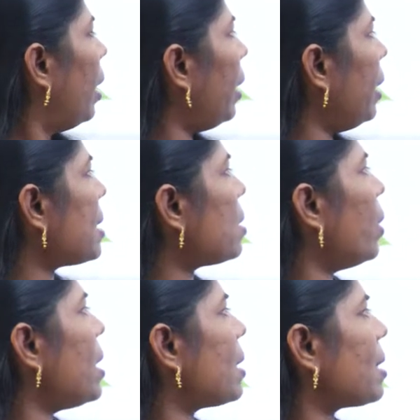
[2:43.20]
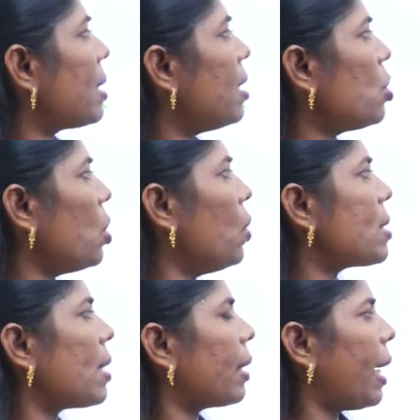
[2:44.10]
And next one is a
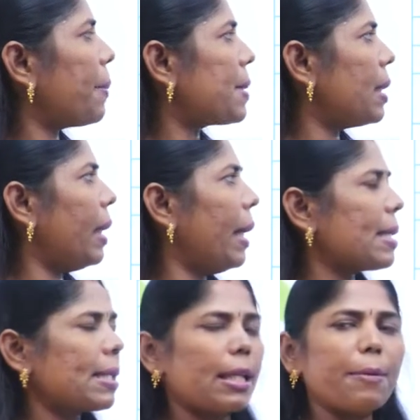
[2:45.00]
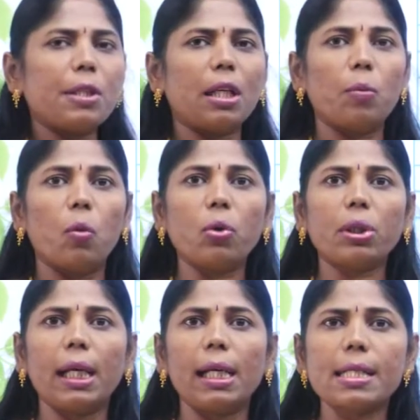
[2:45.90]
centrioles are absent except in
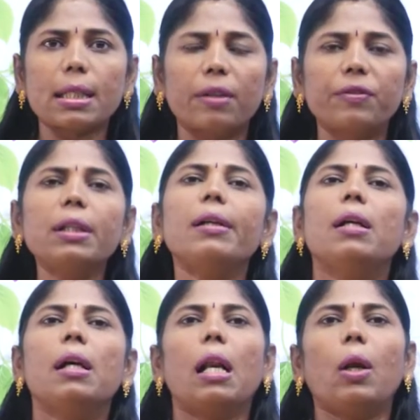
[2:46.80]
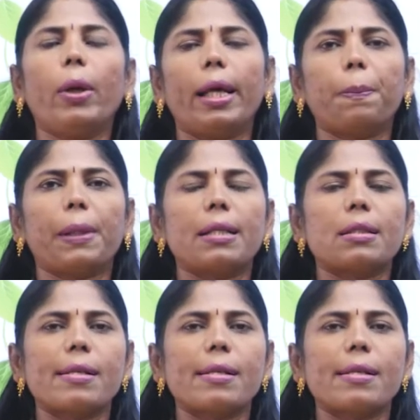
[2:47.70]
motile of the lower plants.